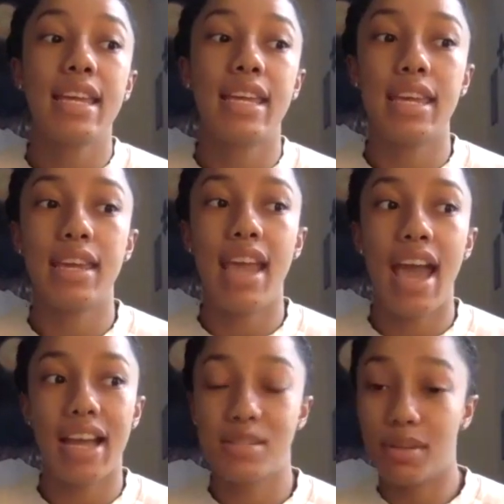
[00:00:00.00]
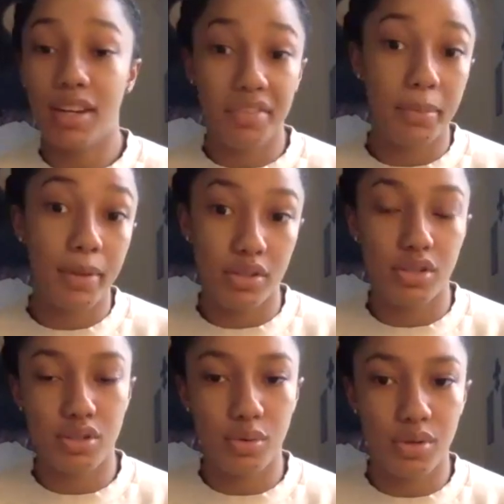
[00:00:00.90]
he asked me to give him a
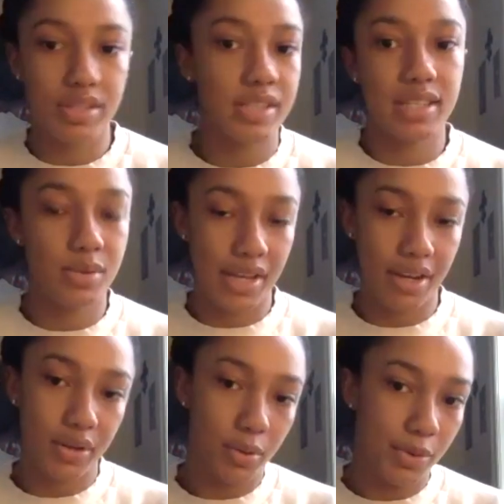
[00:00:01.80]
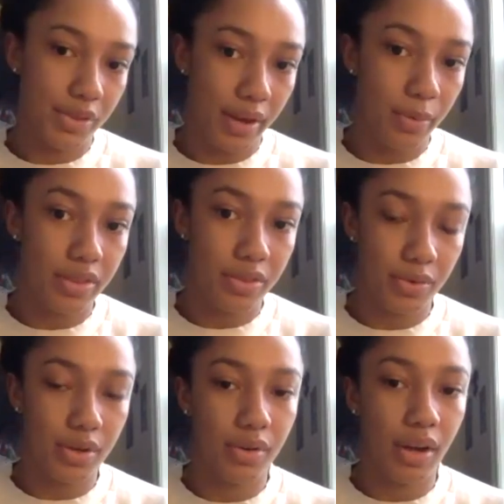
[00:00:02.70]
list of schools, because this was like a normal thing with
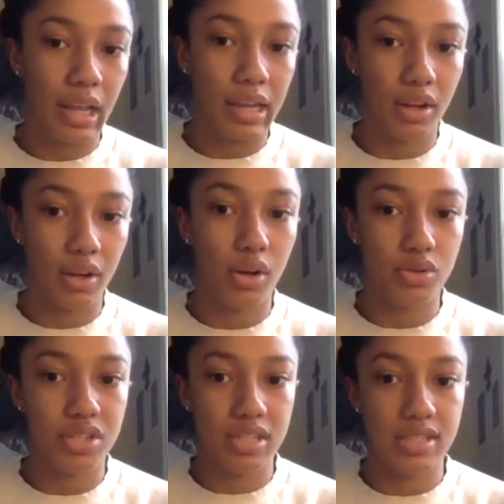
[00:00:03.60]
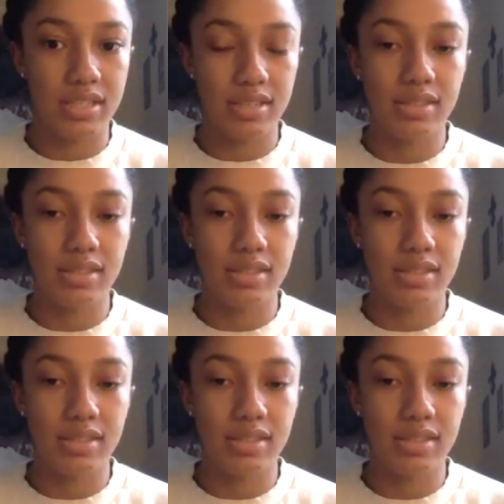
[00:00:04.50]
recruiting, like your coach just